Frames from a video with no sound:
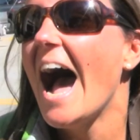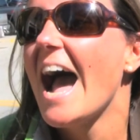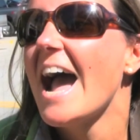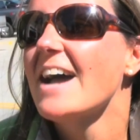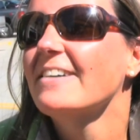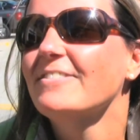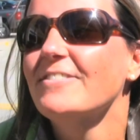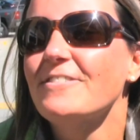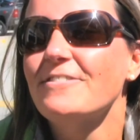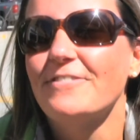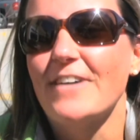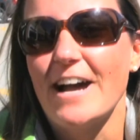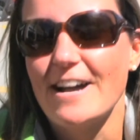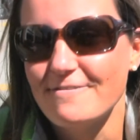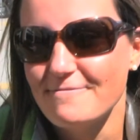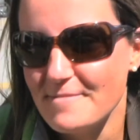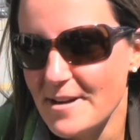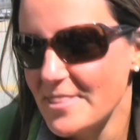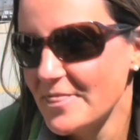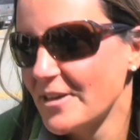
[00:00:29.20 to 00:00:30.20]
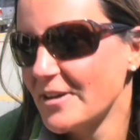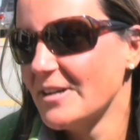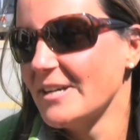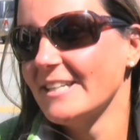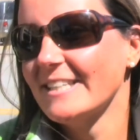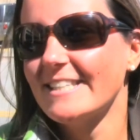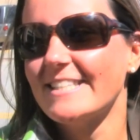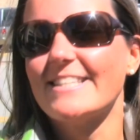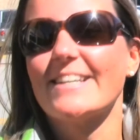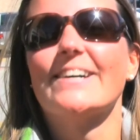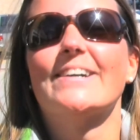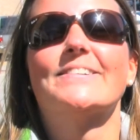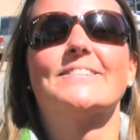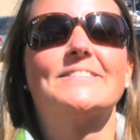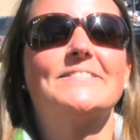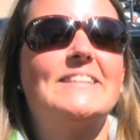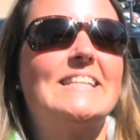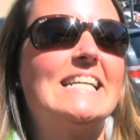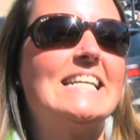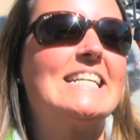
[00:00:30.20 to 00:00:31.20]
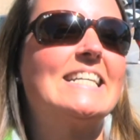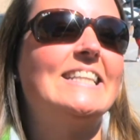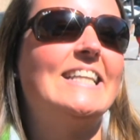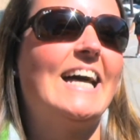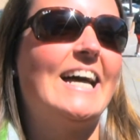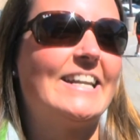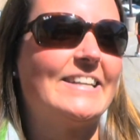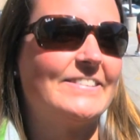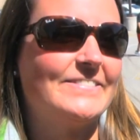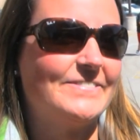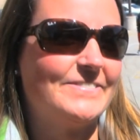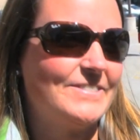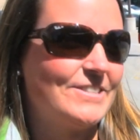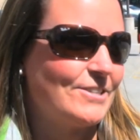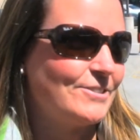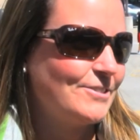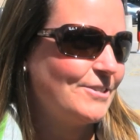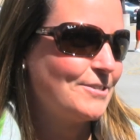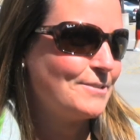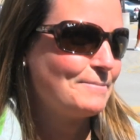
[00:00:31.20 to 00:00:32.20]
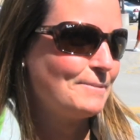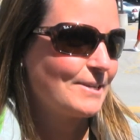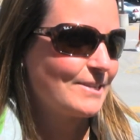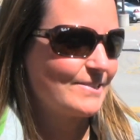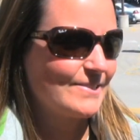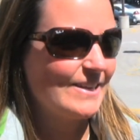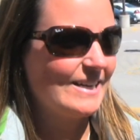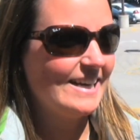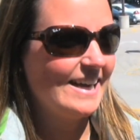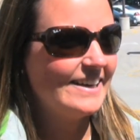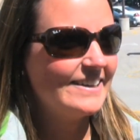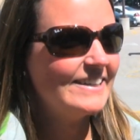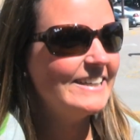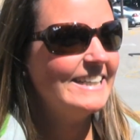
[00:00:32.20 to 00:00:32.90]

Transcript: I have a five month old, so we're reading a lot of children's books right now.